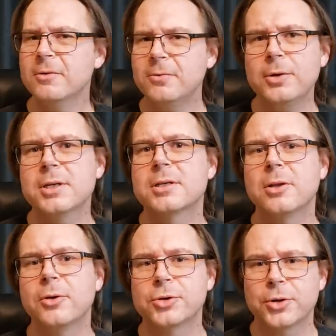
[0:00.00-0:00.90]
full
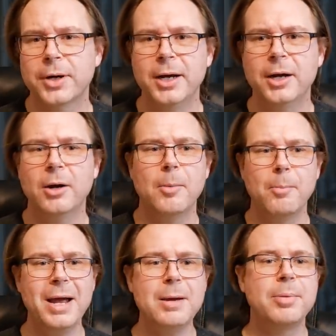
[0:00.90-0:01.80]
disclosure here,
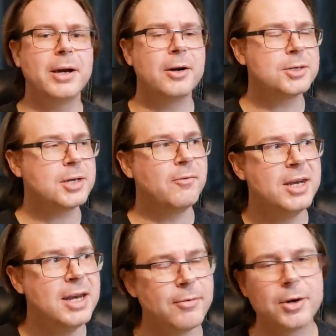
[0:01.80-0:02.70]
my players have
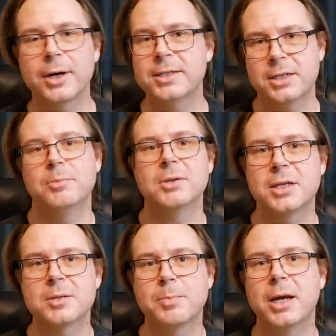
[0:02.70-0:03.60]
never
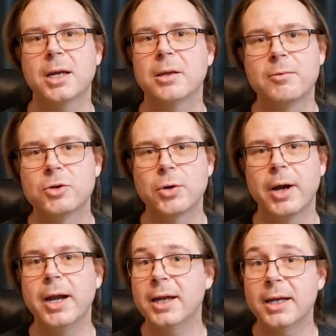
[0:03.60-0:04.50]
attempted speculative
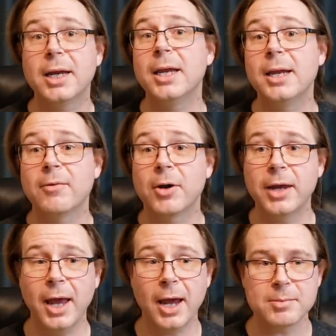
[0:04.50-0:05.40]
trading in any of our
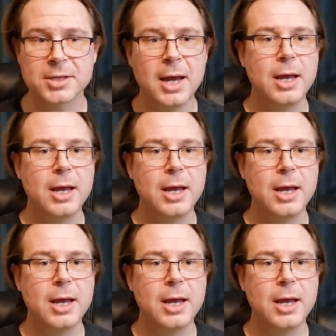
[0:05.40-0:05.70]
games.